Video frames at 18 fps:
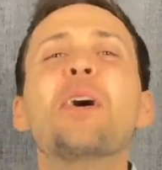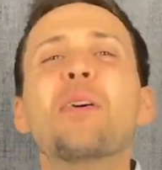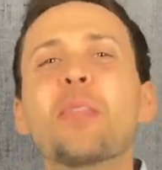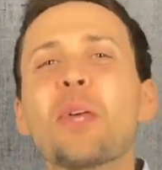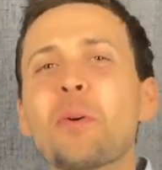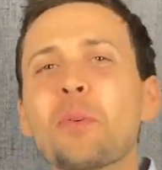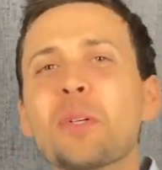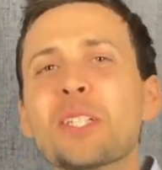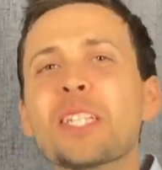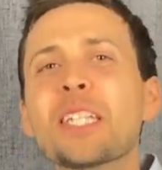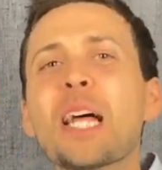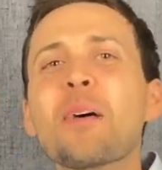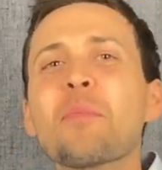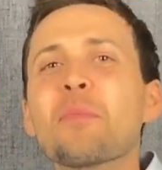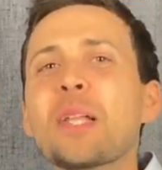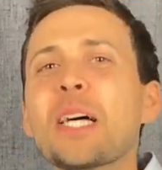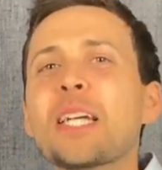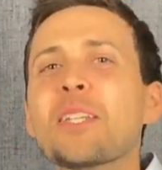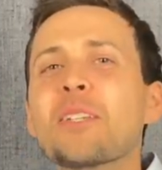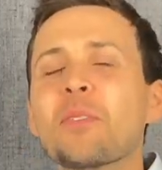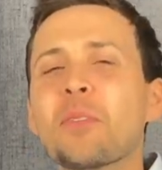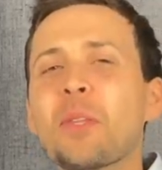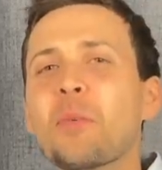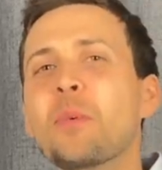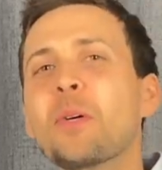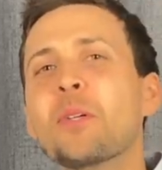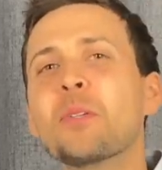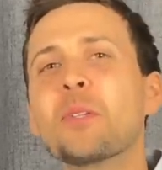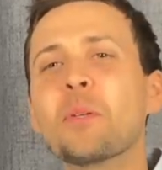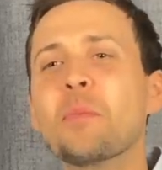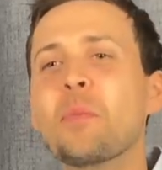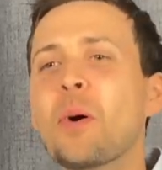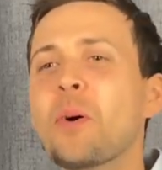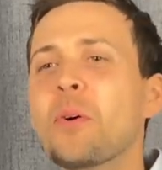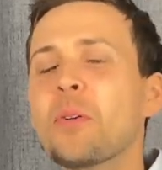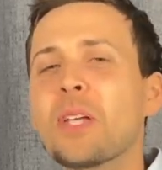they went to that place, so they went on the
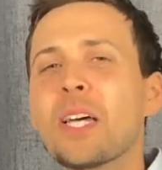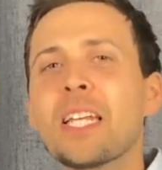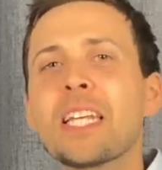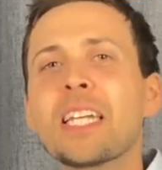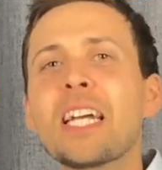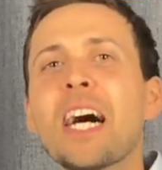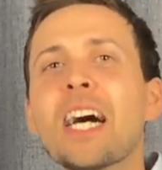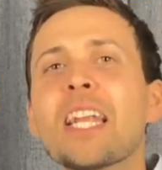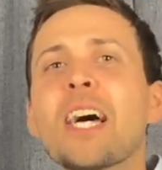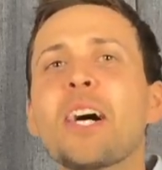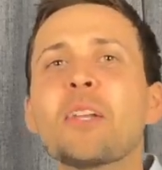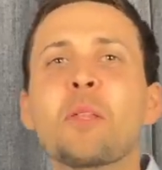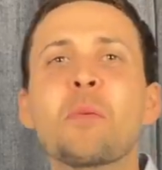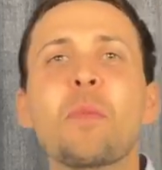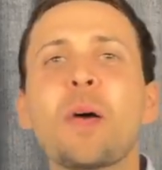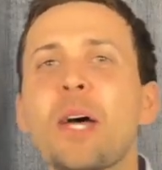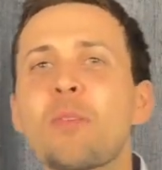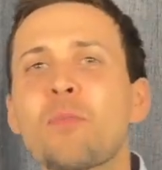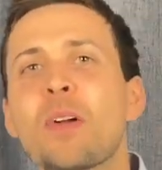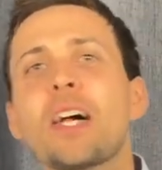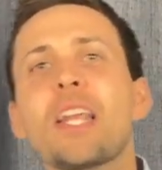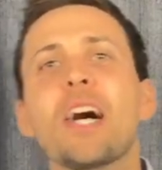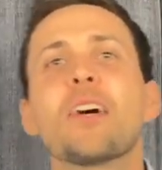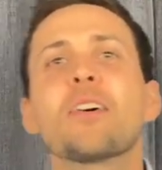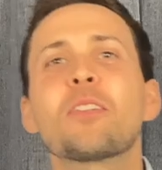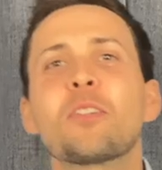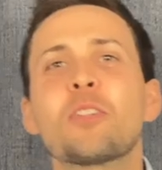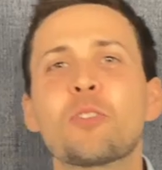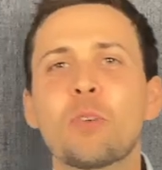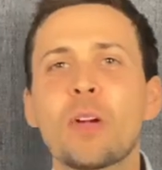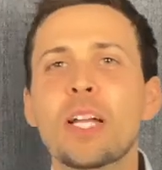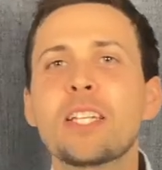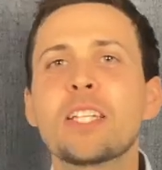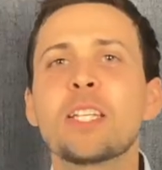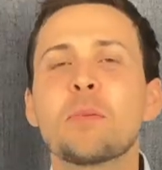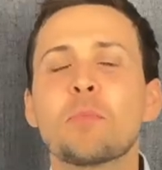boat and they got out. And the man ran out and he was
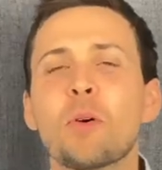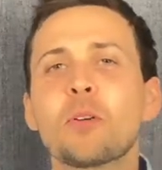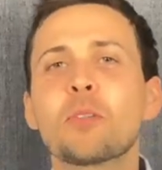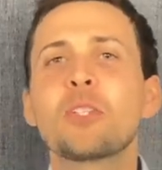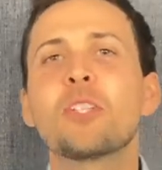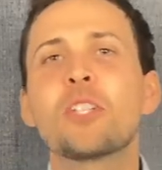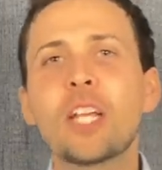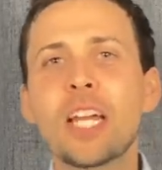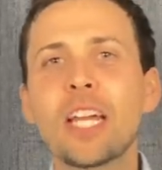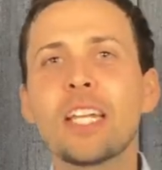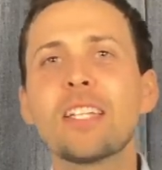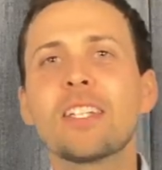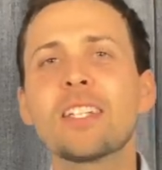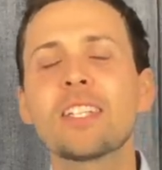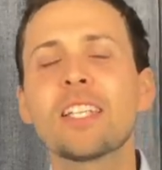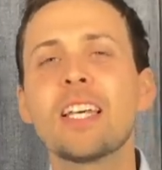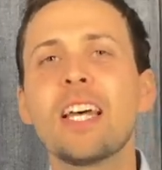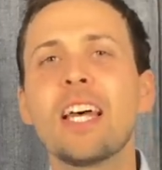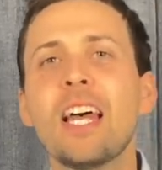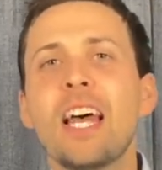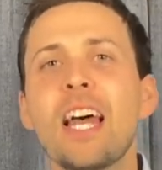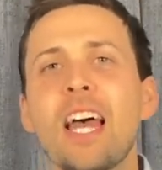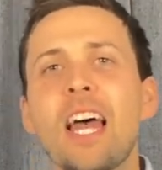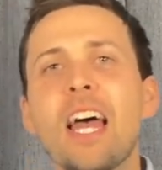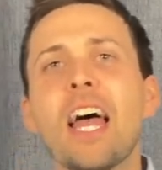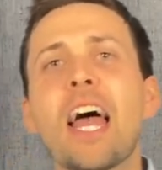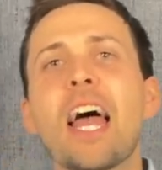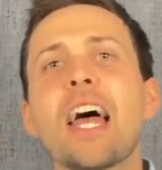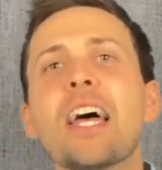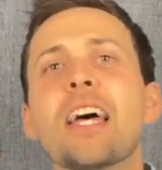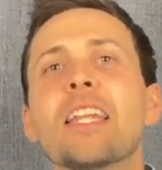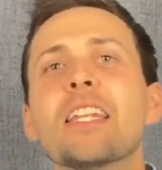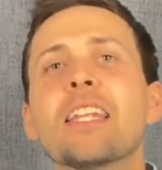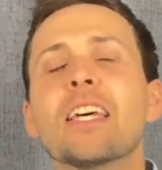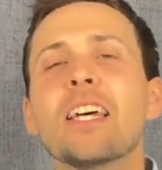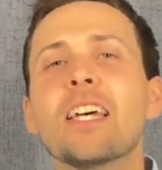crazy. He broke the chains,
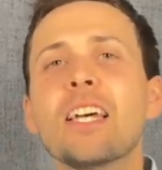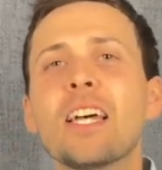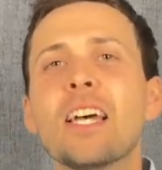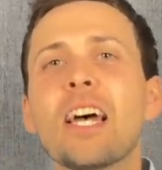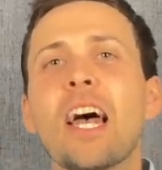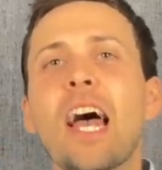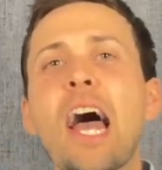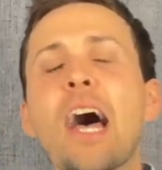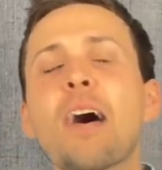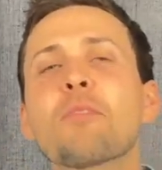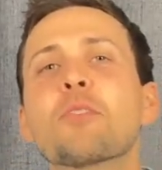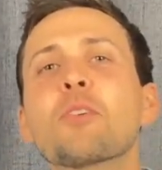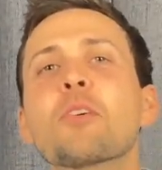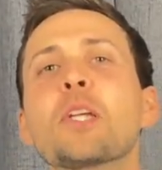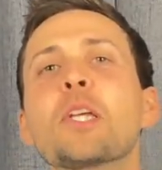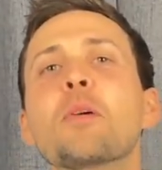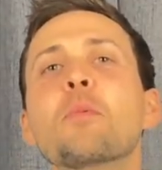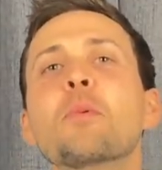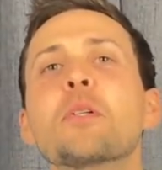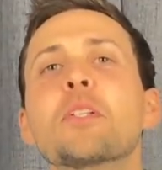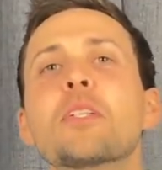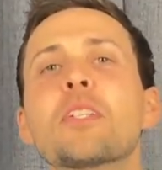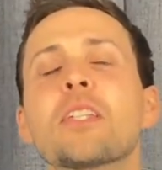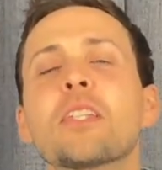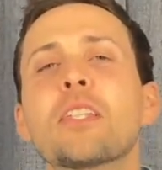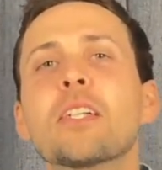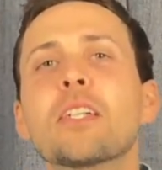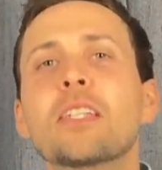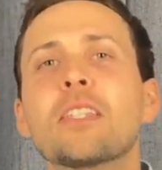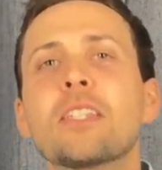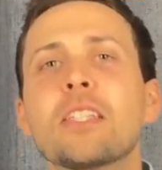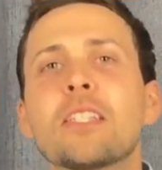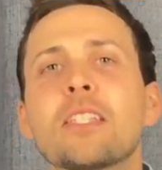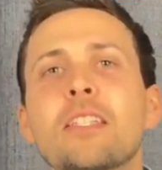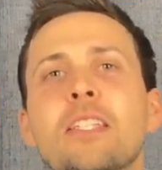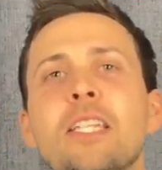and after he was the,
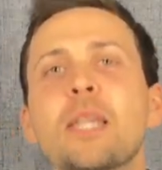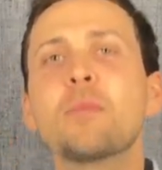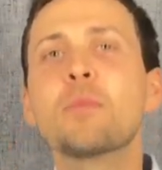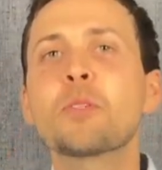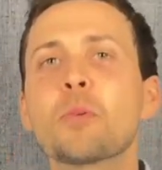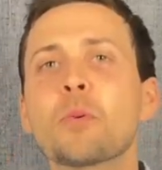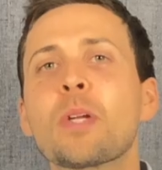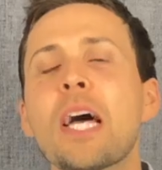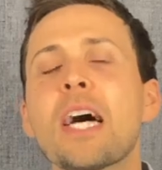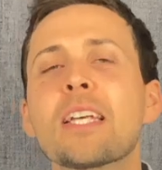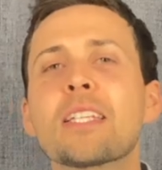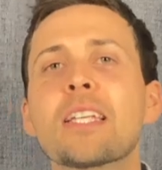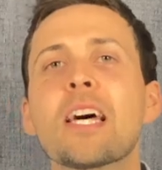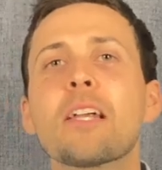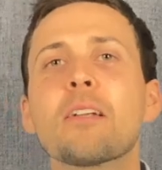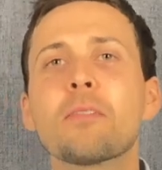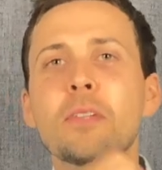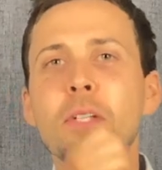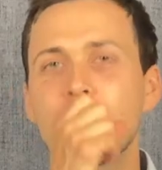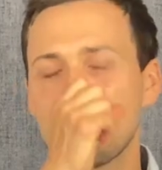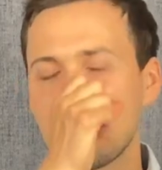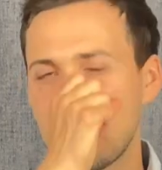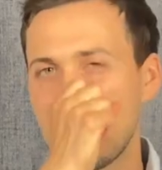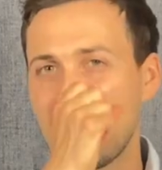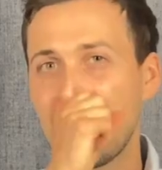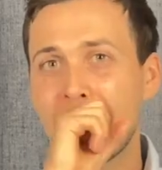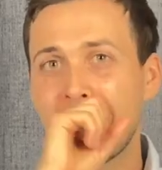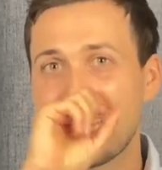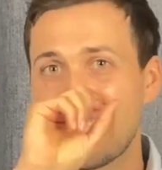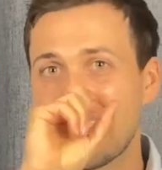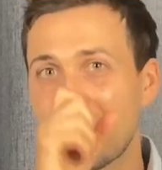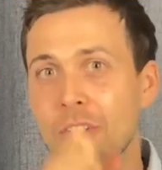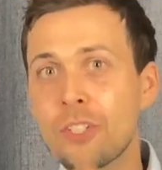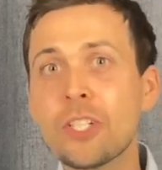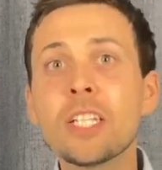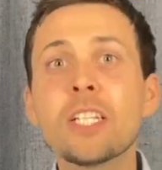the demons were cast out of him, he
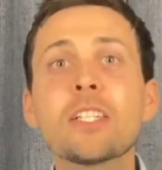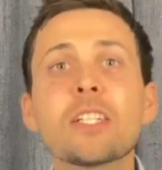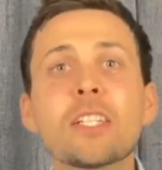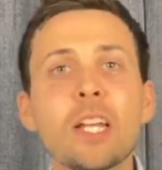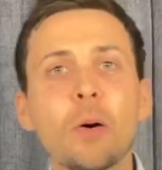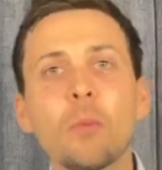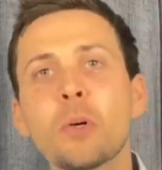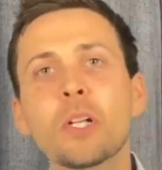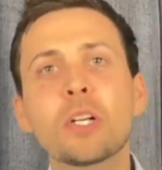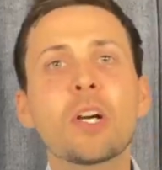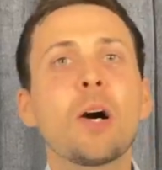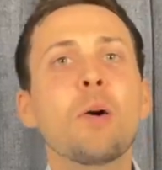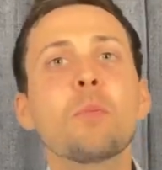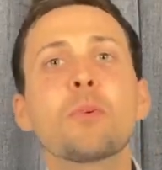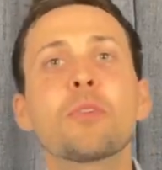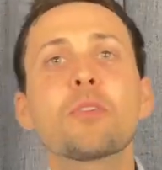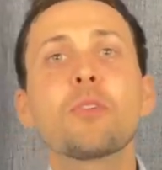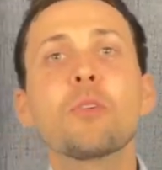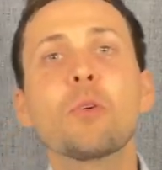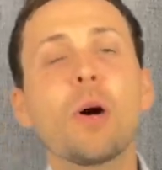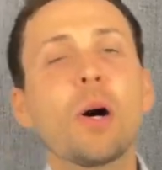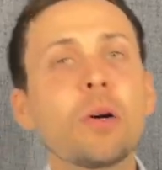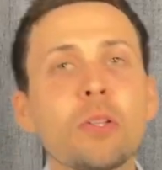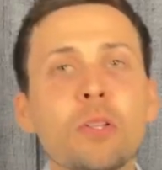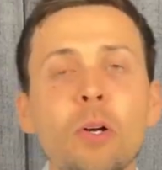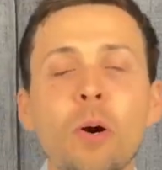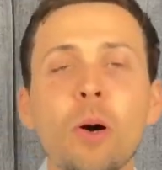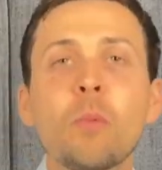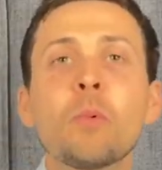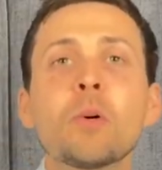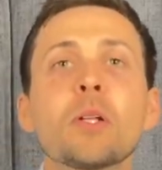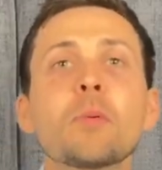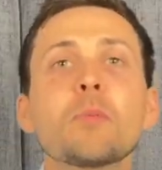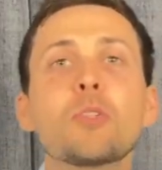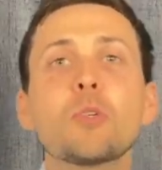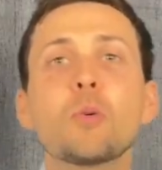said, "Jesus, I want to come with you. I, you know, I
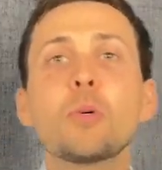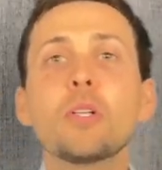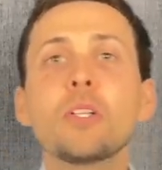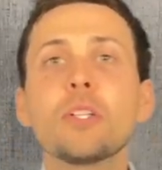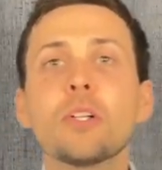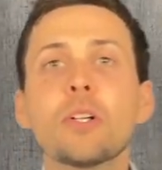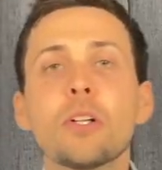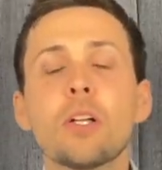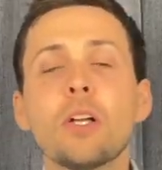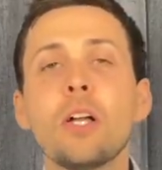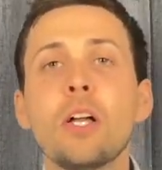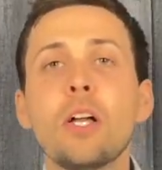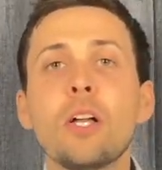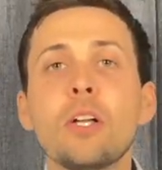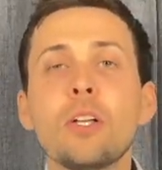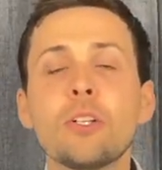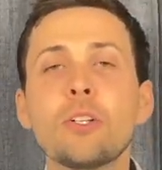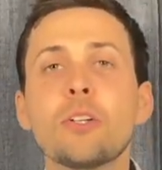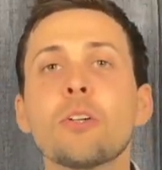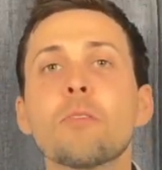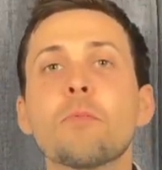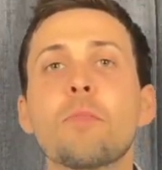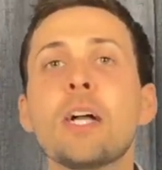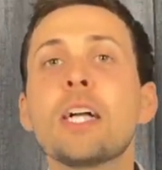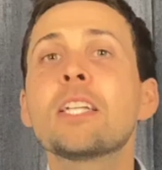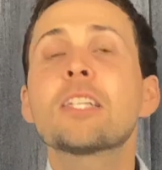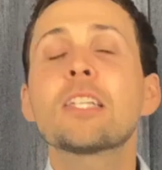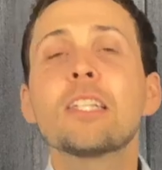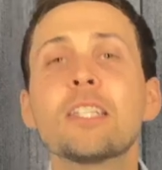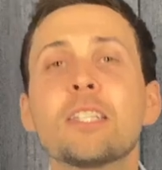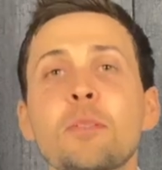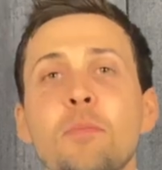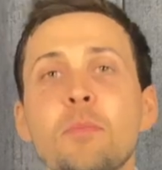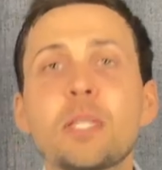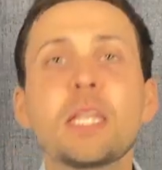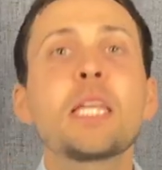want to join your your
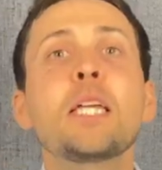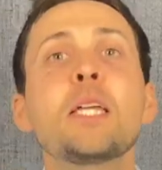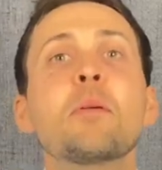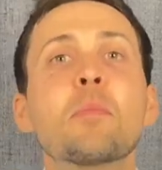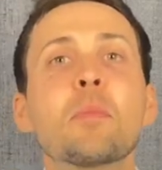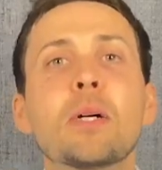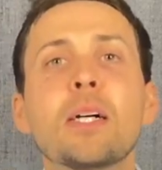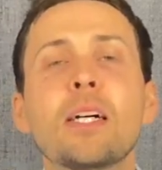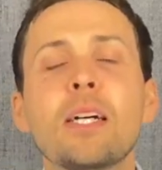evangelism team."